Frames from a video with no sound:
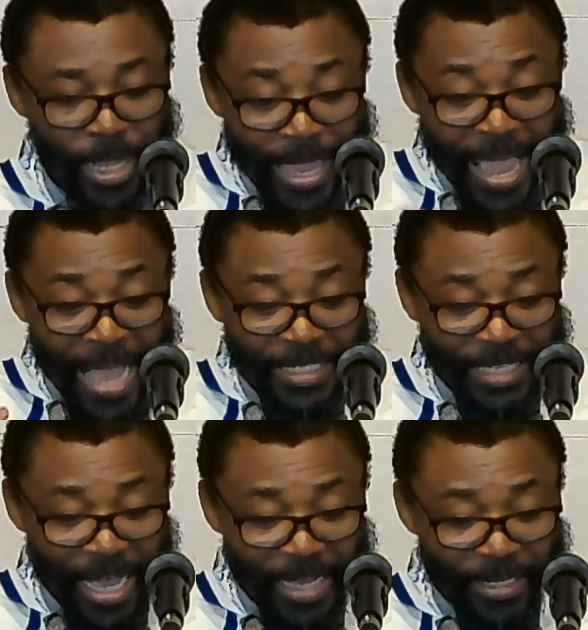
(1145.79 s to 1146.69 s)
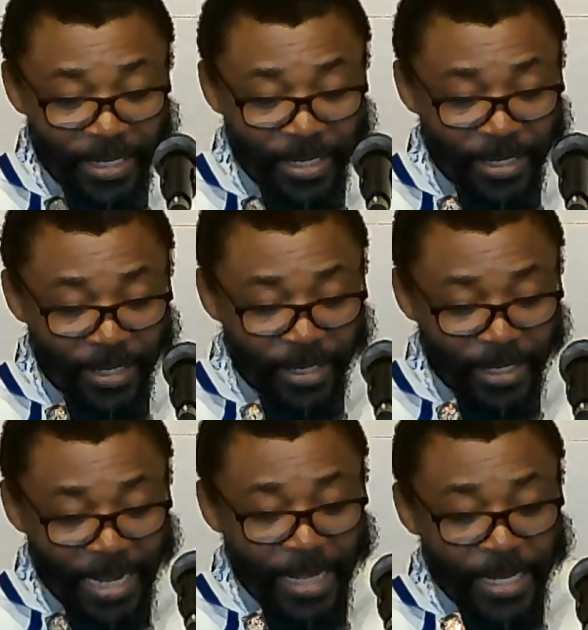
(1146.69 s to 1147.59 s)
He answered
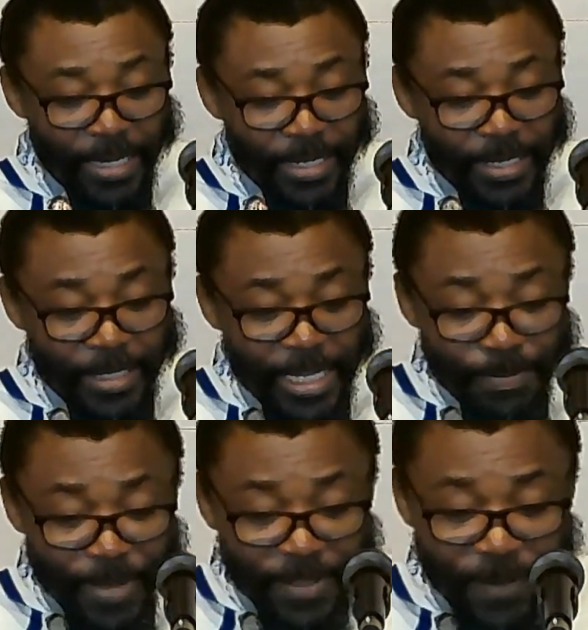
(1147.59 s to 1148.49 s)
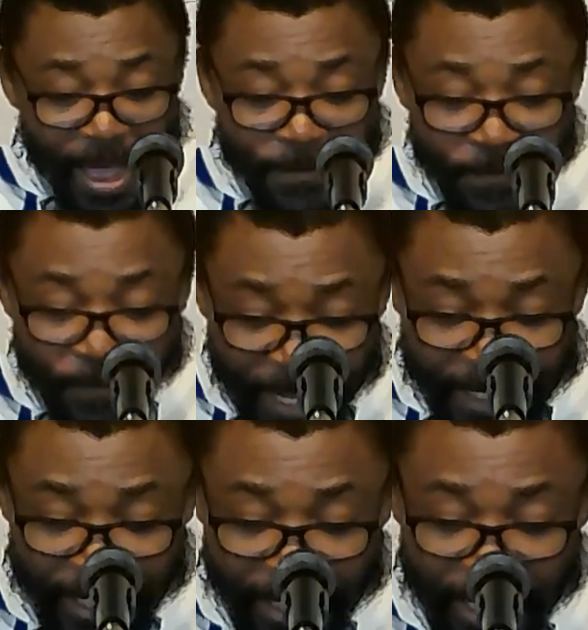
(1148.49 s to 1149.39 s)
that this mitzvah fits